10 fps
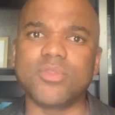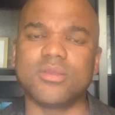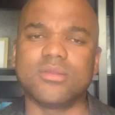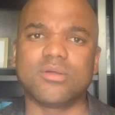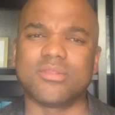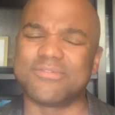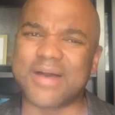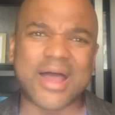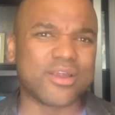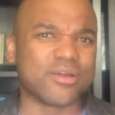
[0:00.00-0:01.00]
you know, the
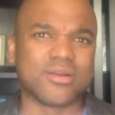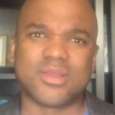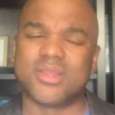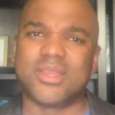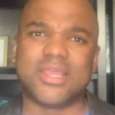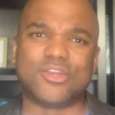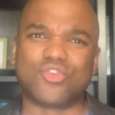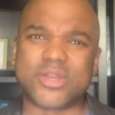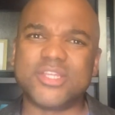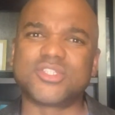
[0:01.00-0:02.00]
fire at
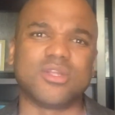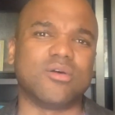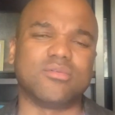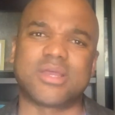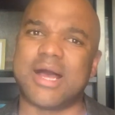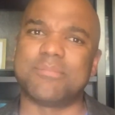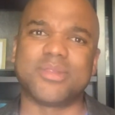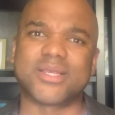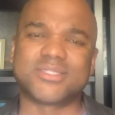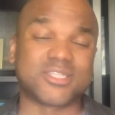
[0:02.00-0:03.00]
Greenstone
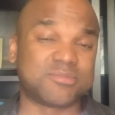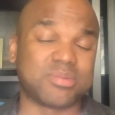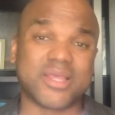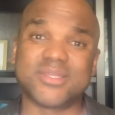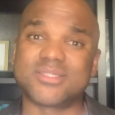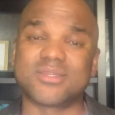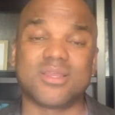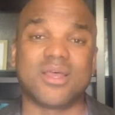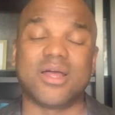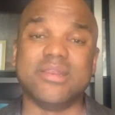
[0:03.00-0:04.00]
Complex displaced
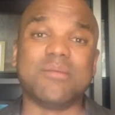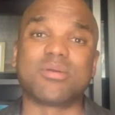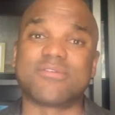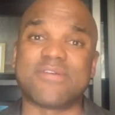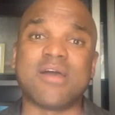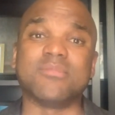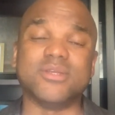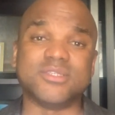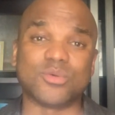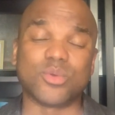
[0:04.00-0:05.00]
a number of
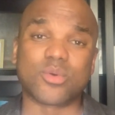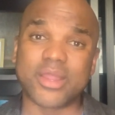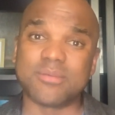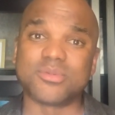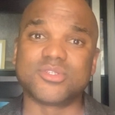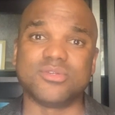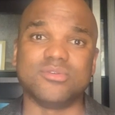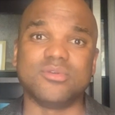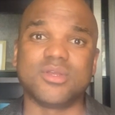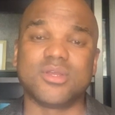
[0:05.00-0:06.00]
families, and we were able
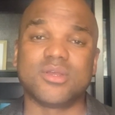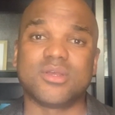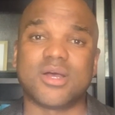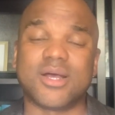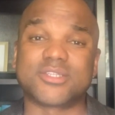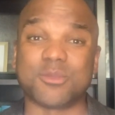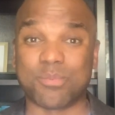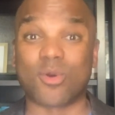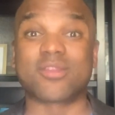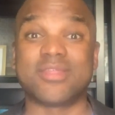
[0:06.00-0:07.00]
to uh,
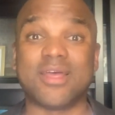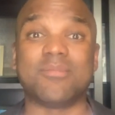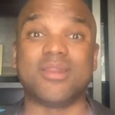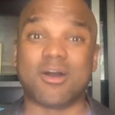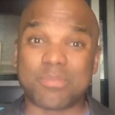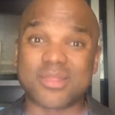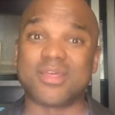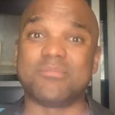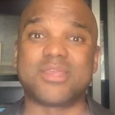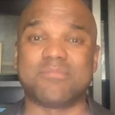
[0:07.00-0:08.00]
support them in helping
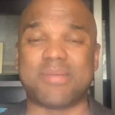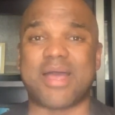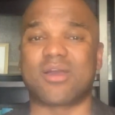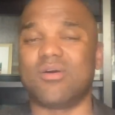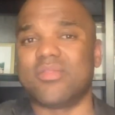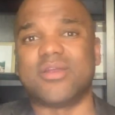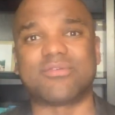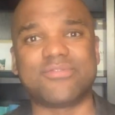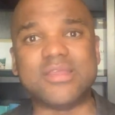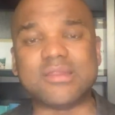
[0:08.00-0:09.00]
them get back on their
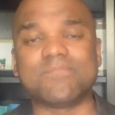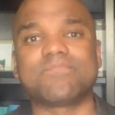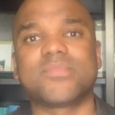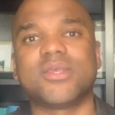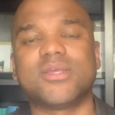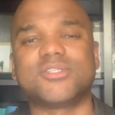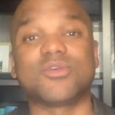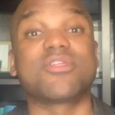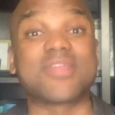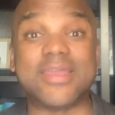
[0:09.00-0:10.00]
feet. And so
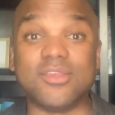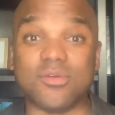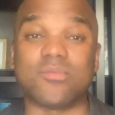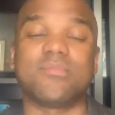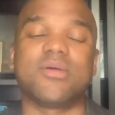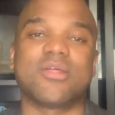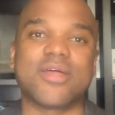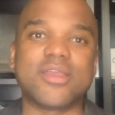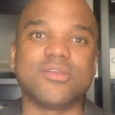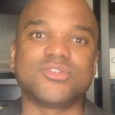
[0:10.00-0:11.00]
thank you.
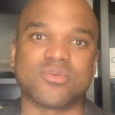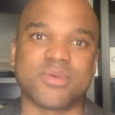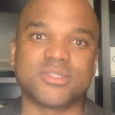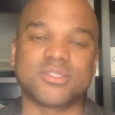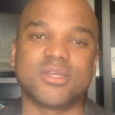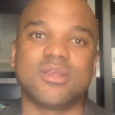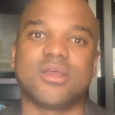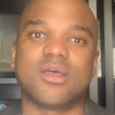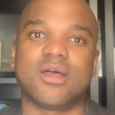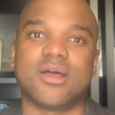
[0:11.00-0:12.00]
Thank you so much
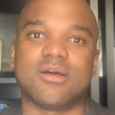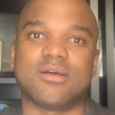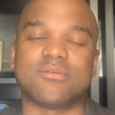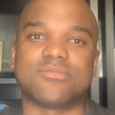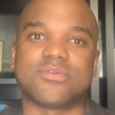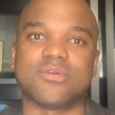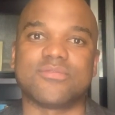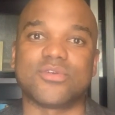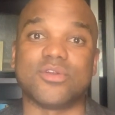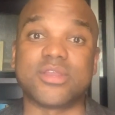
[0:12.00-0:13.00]
uh, for,
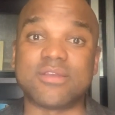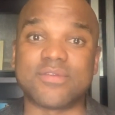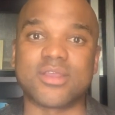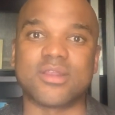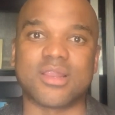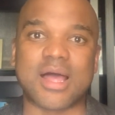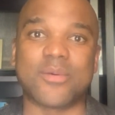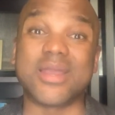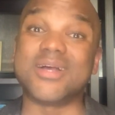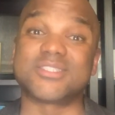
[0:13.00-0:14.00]
for your giving and
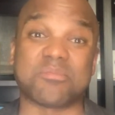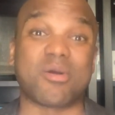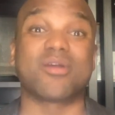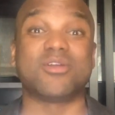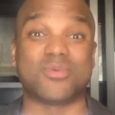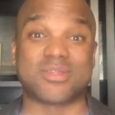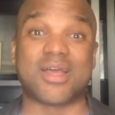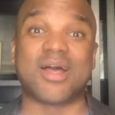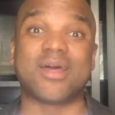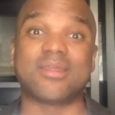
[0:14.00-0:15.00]
allowing us to partner with
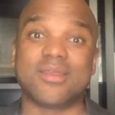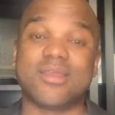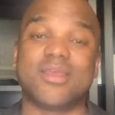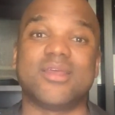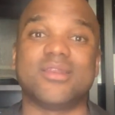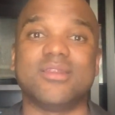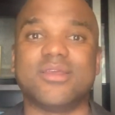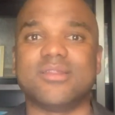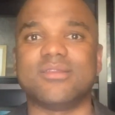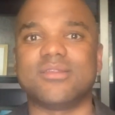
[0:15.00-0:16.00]
God in,
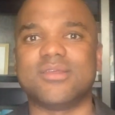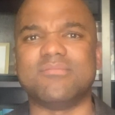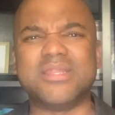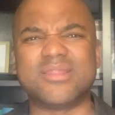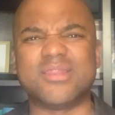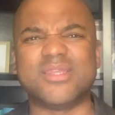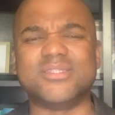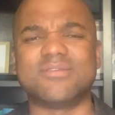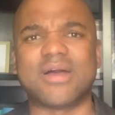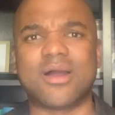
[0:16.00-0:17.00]
in, in meeting the
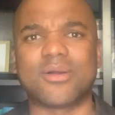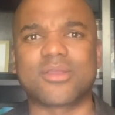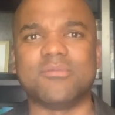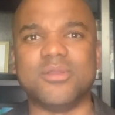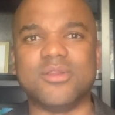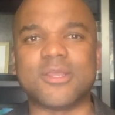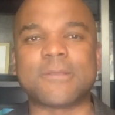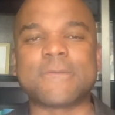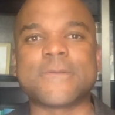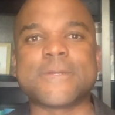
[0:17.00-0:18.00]
needs of our community.
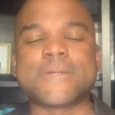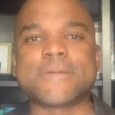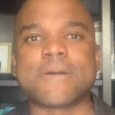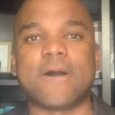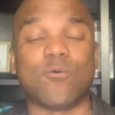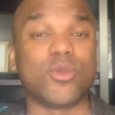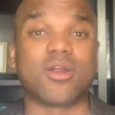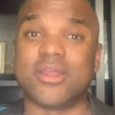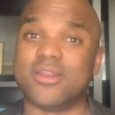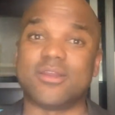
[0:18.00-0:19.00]
Uh, we
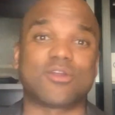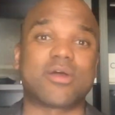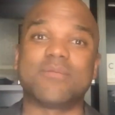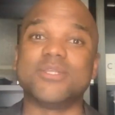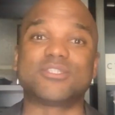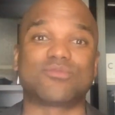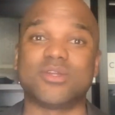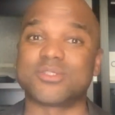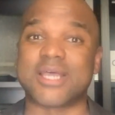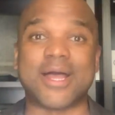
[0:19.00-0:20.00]
are in an incredibly
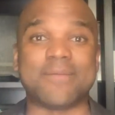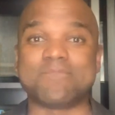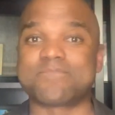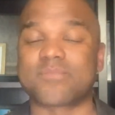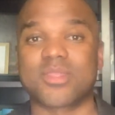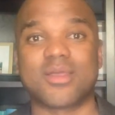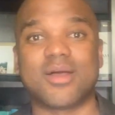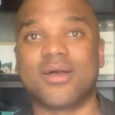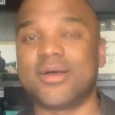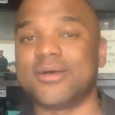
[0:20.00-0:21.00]
surreal time
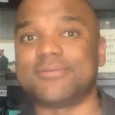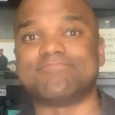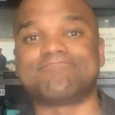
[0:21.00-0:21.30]
uh,